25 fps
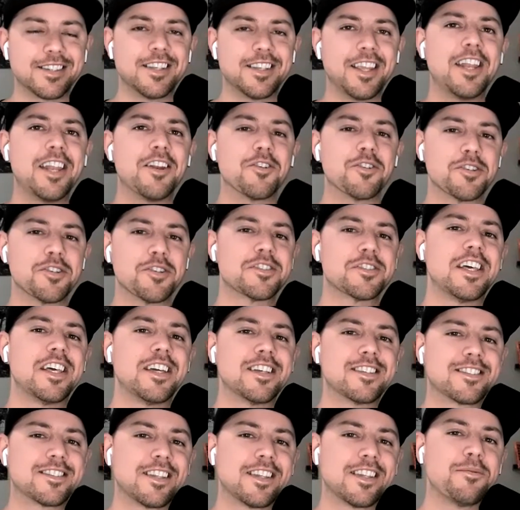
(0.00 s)
introduce
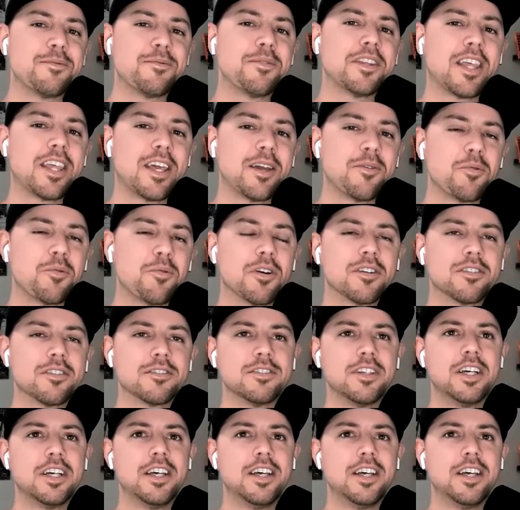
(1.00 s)
things to them that they weren't